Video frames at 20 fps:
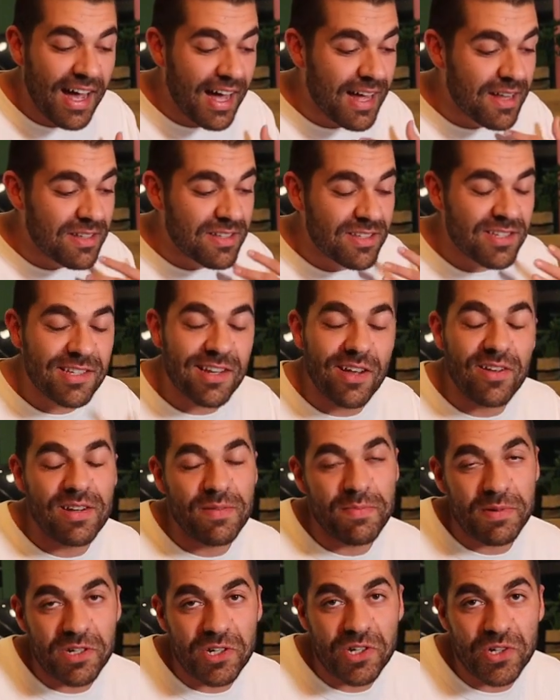And
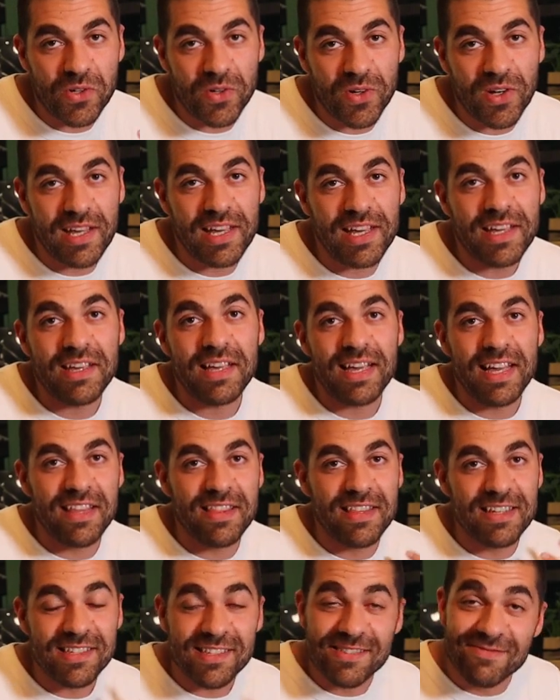slowly but surely,
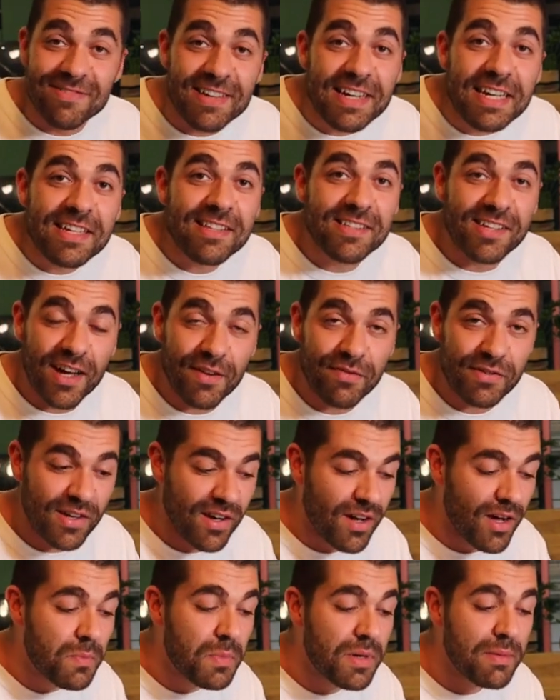in this really tough
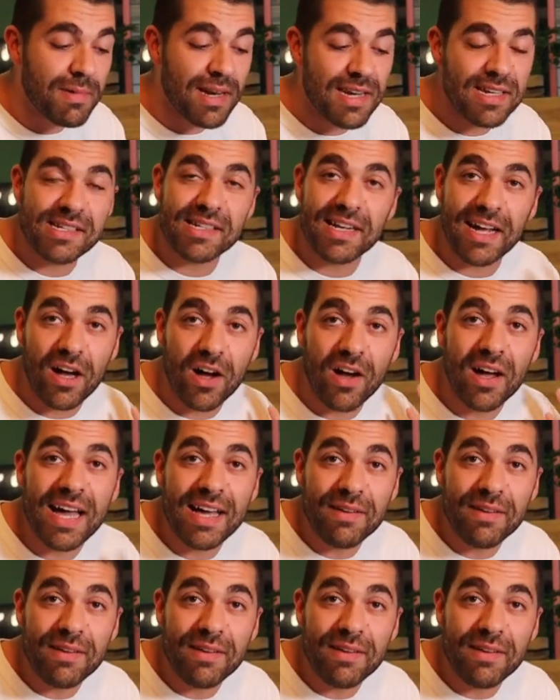time, we managed to get our